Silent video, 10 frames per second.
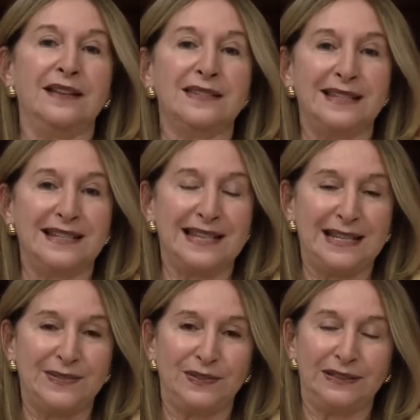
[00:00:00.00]
and
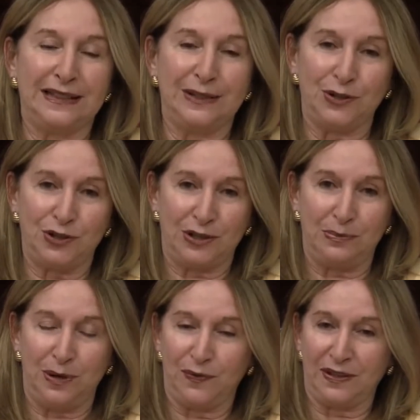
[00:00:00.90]
successful
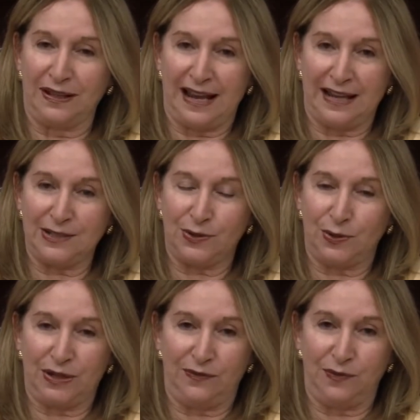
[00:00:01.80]
leadership over the last
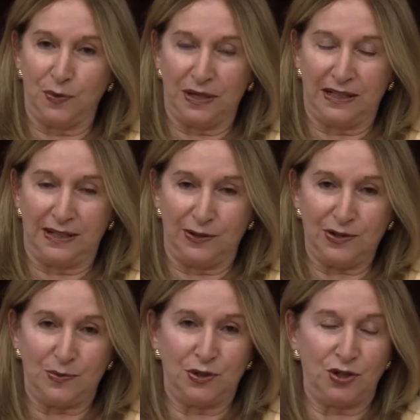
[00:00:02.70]
30, 40
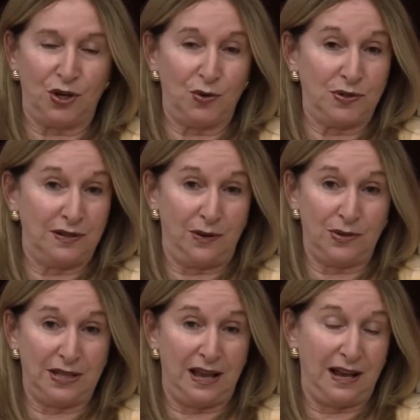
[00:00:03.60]
years, which shows
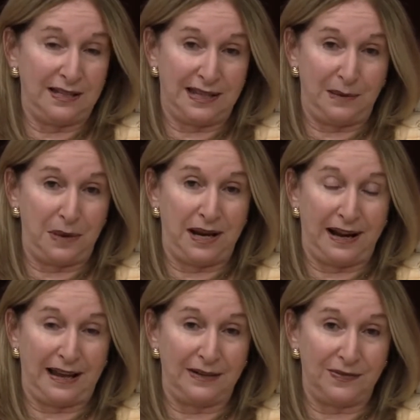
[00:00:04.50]
no signs, I might
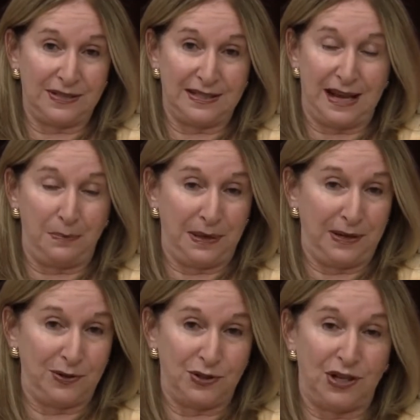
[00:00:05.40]
add, of
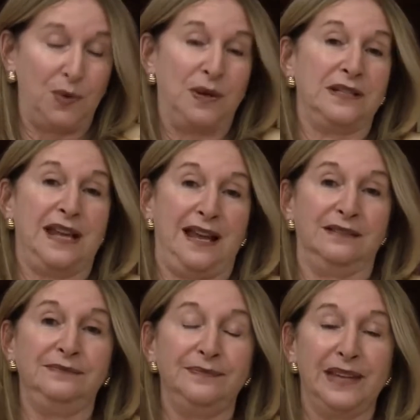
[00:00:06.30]
stopping or slowing
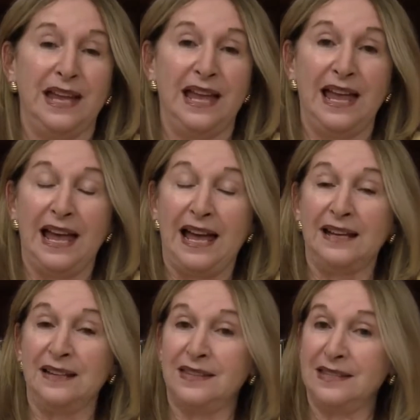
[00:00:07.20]
down.
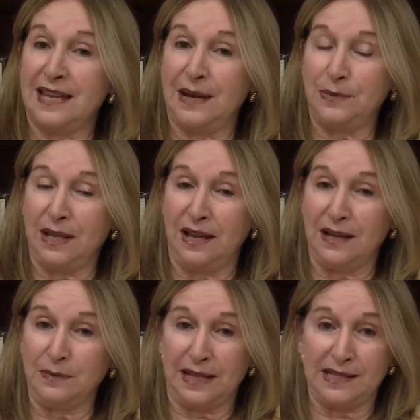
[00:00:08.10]
And at the same
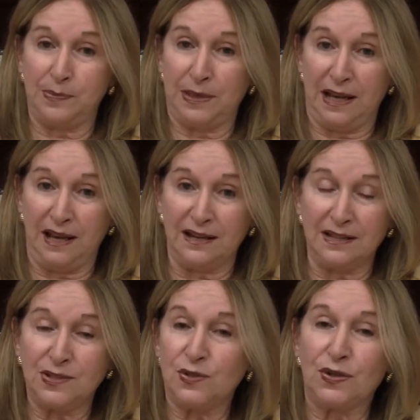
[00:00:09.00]
time, let's be
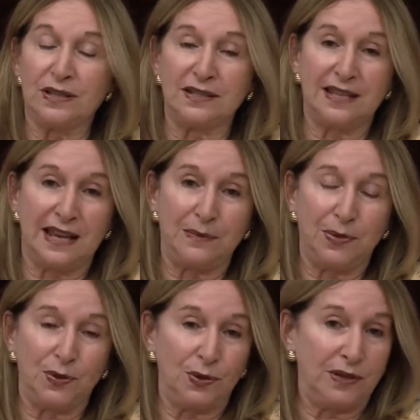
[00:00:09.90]
honest, during the same
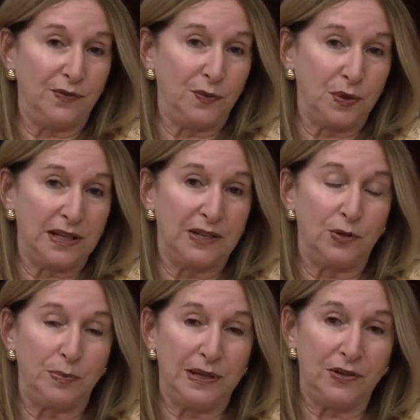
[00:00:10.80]
30,
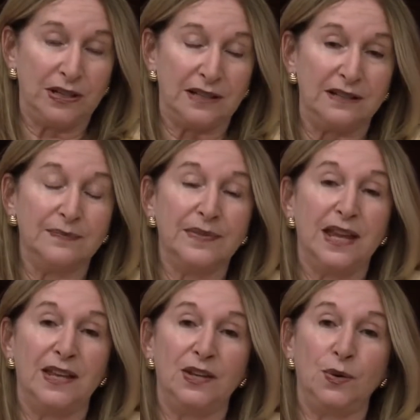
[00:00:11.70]
40-year period,
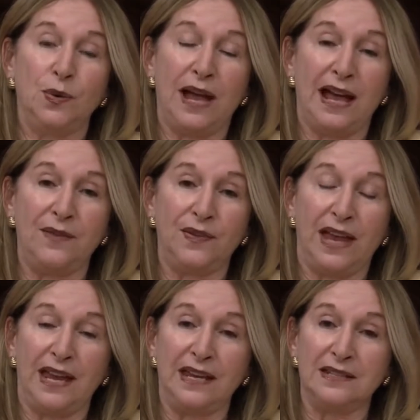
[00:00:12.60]
you have
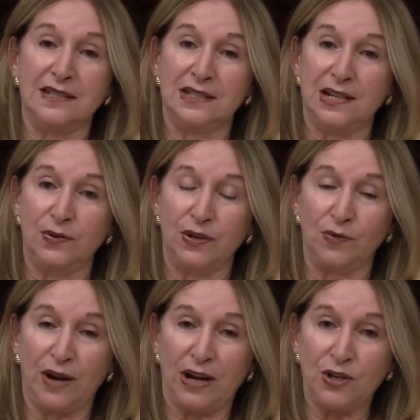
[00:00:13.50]
a
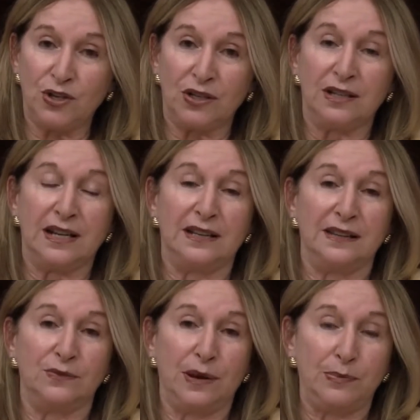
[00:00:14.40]
deterioration
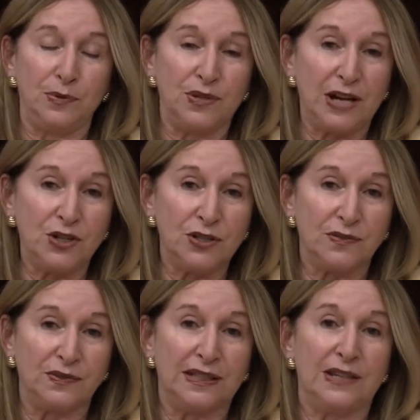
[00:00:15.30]
in the
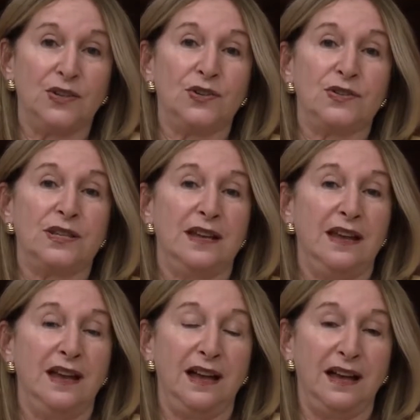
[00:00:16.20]
reputation of leaders,
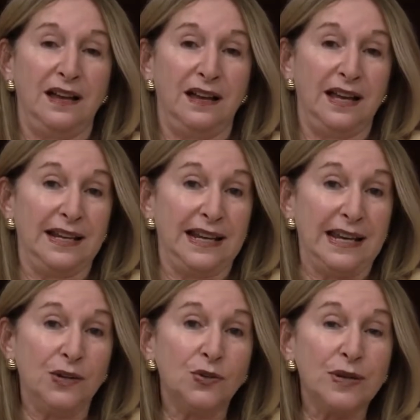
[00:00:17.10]
an
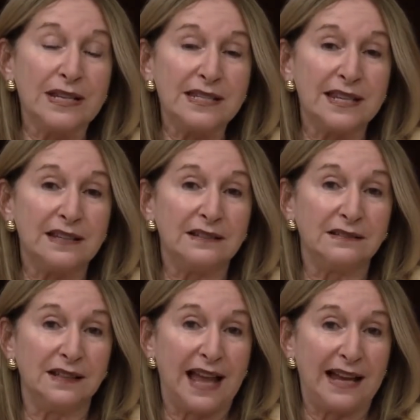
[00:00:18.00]

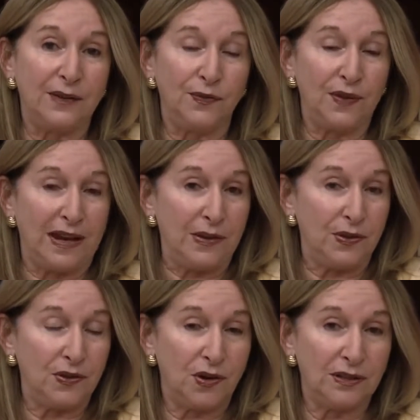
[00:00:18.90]
increasing lack of
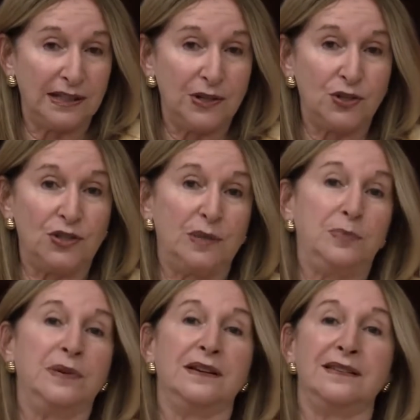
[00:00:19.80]
faith in our
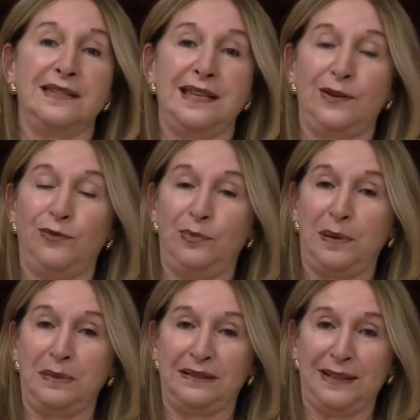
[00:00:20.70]
leadership. The Center for
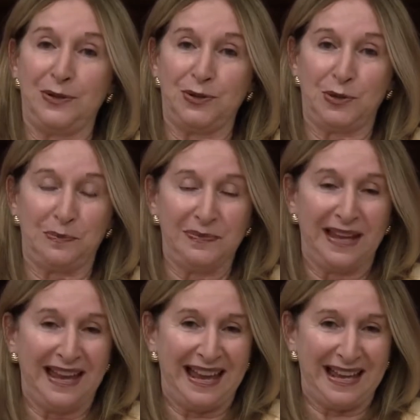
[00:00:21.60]
Public Leadership
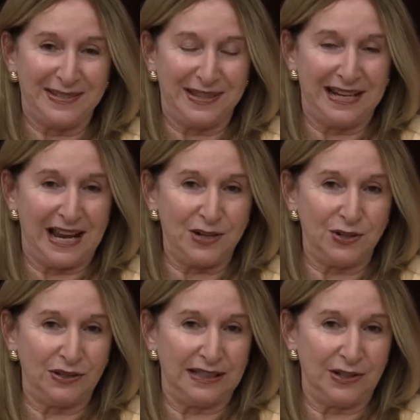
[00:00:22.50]
has the
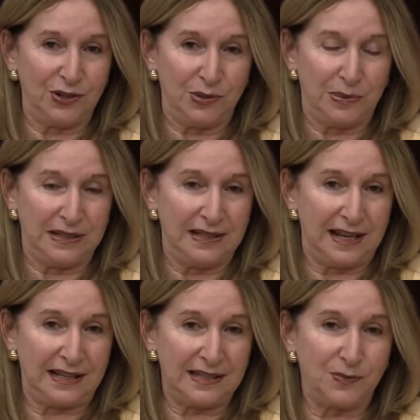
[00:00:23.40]
National Leadership
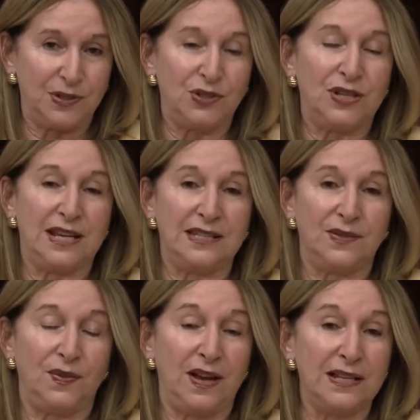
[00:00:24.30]
Index, which
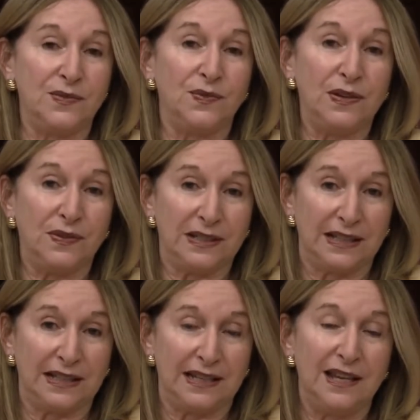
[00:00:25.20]
testifies
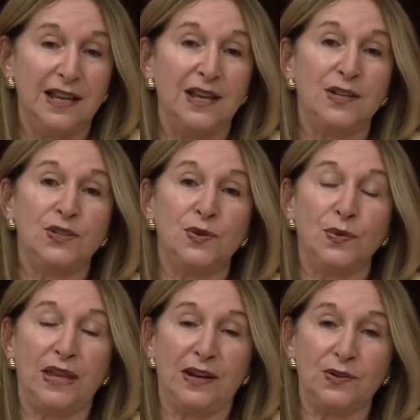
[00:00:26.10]
vividly to
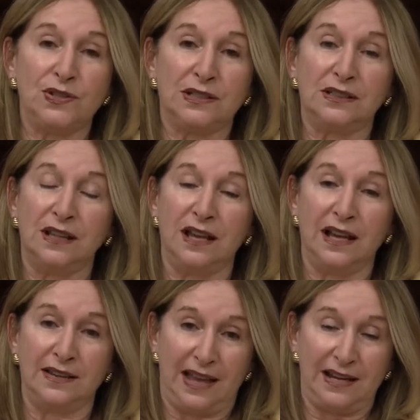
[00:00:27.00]
their
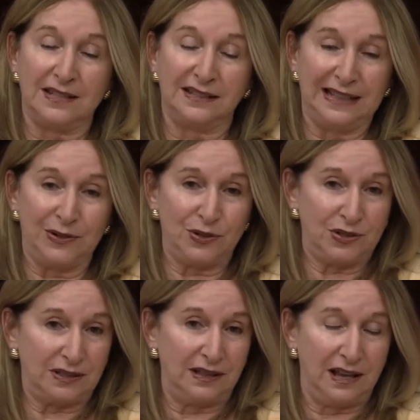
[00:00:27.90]
decline, that is, leaders'
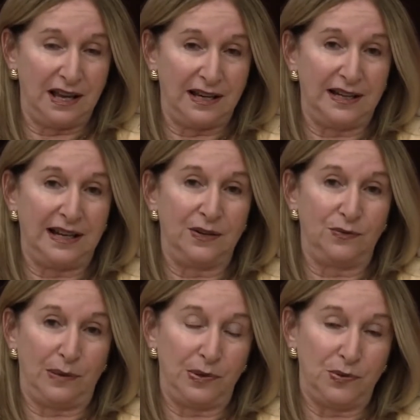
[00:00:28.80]
decline in
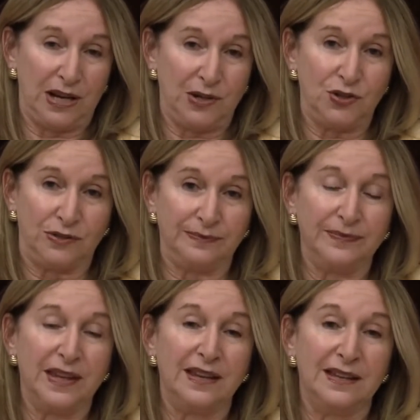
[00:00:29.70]
reputation.
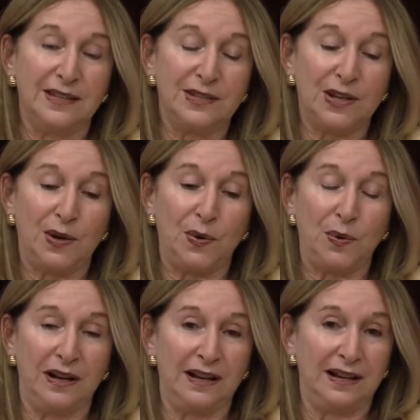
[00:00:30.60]

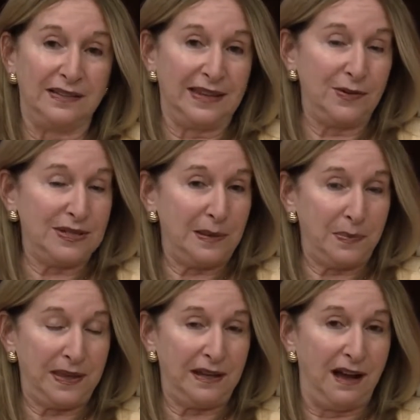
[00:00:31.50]
So there's
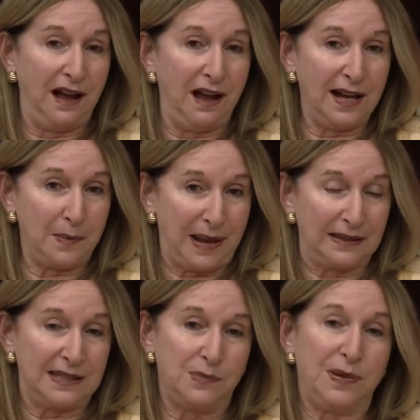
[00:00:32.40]
something odd
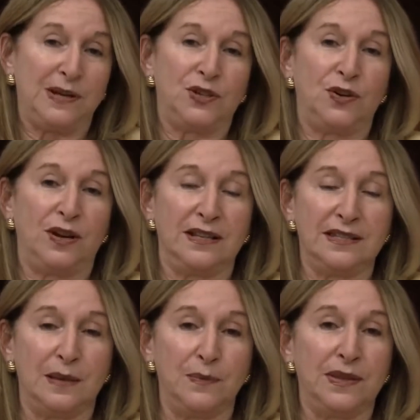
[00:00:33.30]
about this picture and
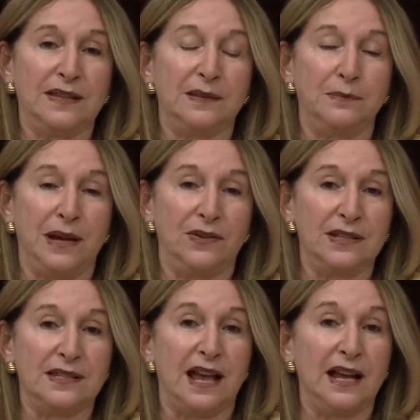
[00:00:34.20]
something that
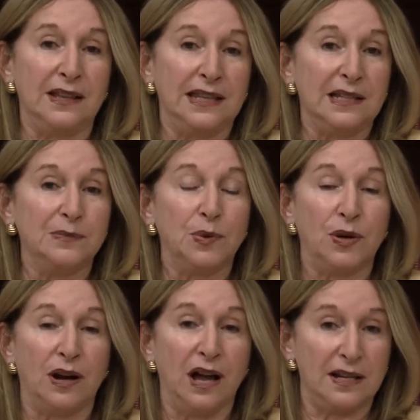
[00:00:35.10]
merits, I think, a
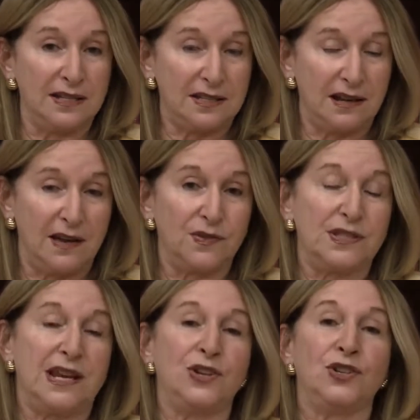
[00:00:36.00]
more honest
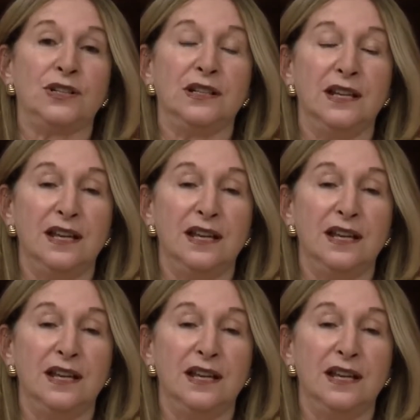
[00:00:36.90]
conversation